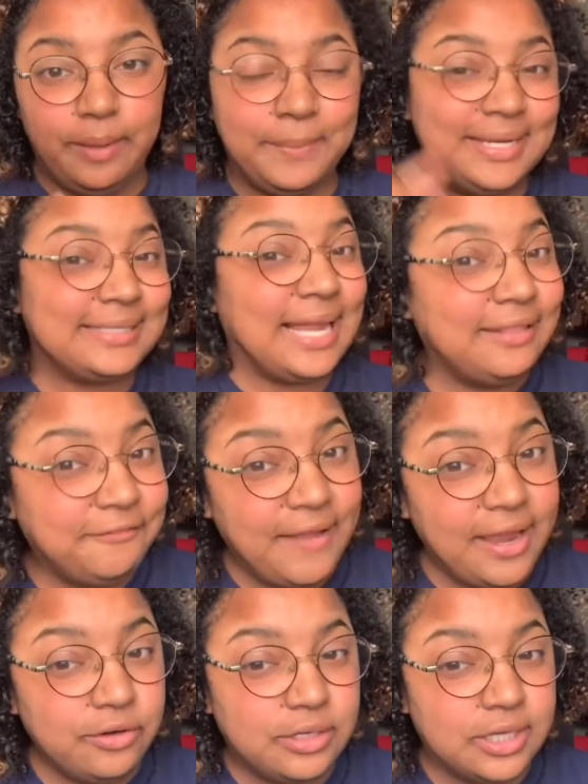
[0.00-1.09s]
but it's not the
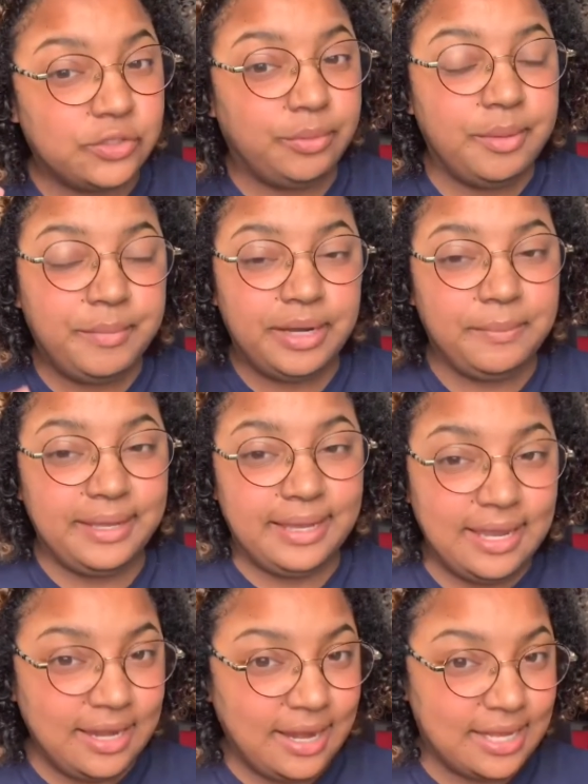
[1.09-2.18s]
final, because remember in the
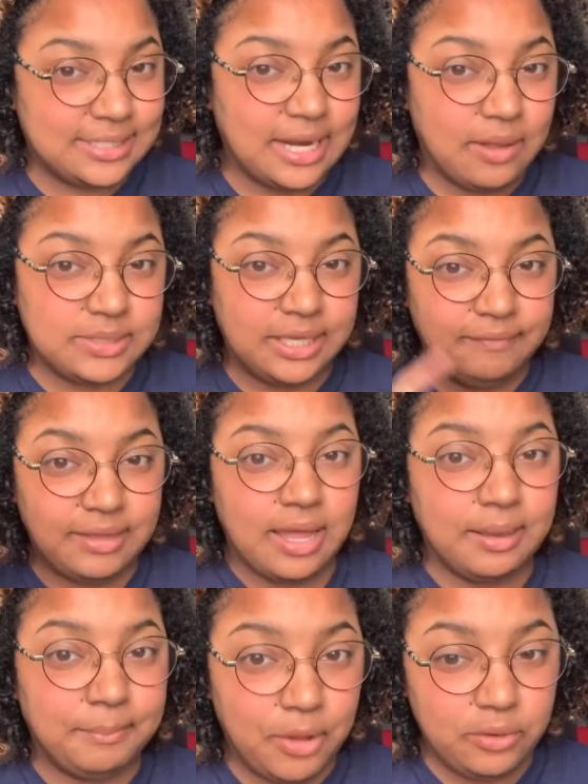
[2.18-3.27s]
beginning I said I was giving y'all a
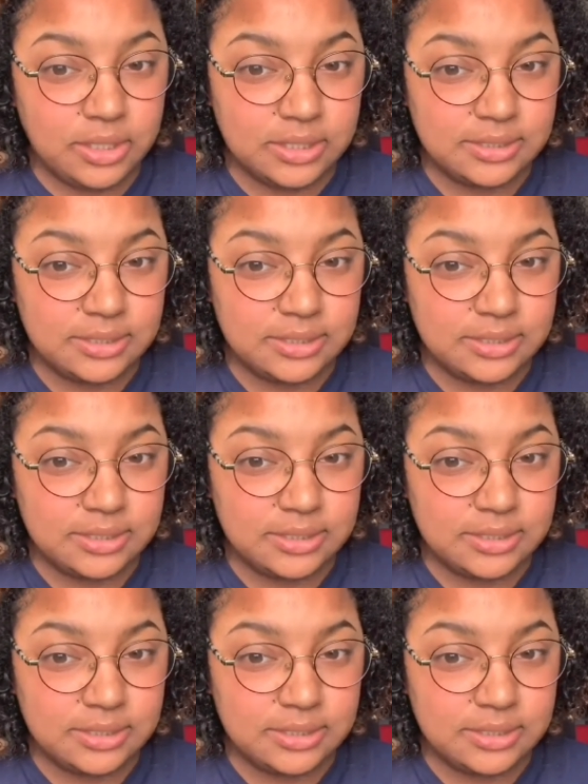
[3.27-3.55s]
bonus.